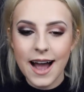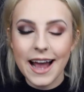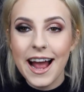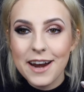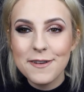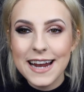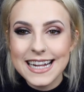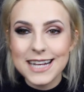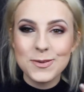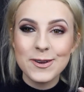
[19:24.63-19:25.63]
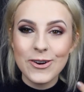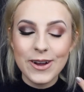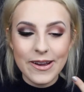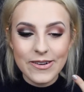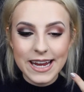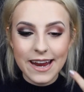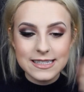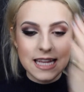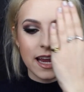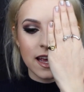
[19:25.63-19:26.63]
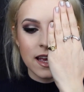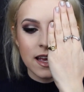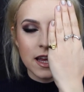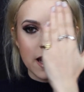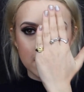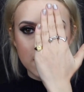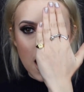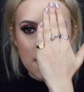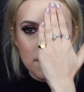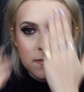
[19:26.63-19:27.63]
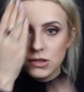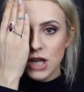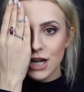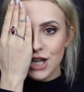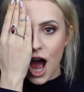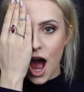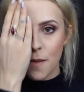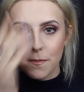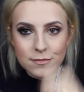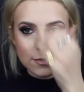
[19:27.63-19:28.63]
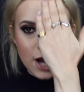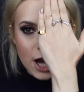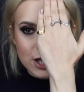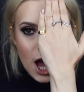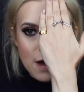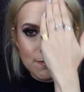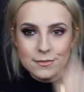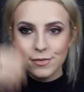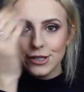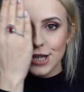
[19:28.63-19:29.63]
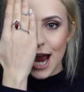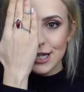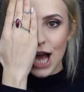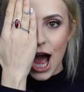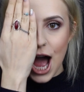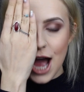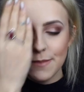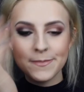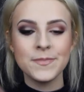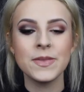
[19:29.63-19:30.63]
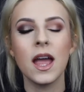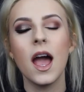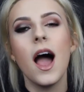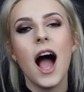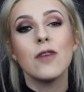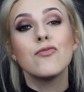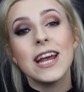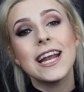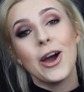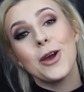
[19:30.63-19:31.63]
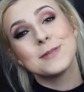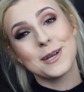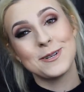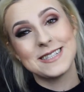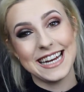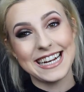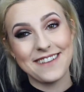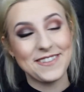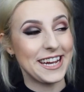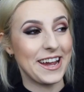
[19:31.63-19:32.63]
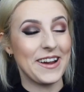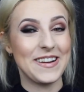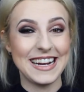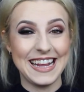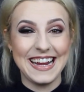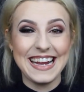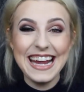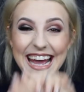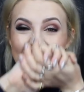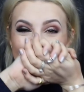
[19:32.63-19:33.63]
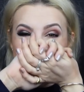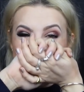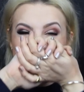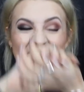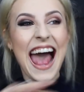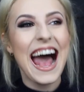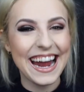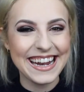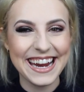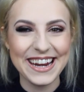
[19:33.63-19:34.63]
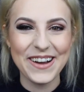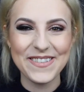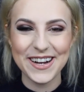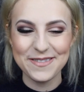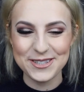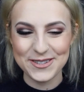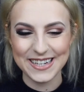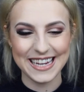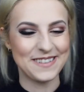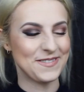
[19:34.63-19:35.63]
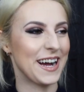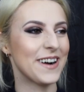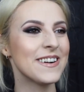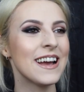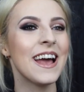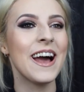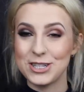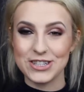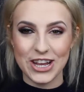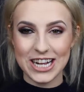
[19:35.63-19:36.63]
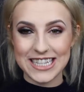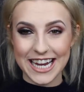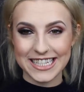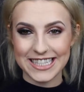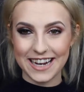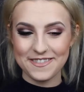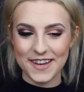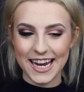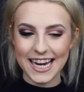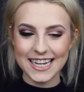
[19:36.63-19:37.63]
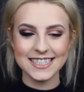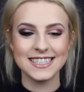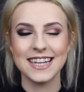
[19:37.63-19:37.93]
I kind of feel like that's what we got going on here. It's like nighttime, daytime, nighttime, daytime. I really hope someone's seen that video and they know what I'm talking about. I'm just gonna take a selfie.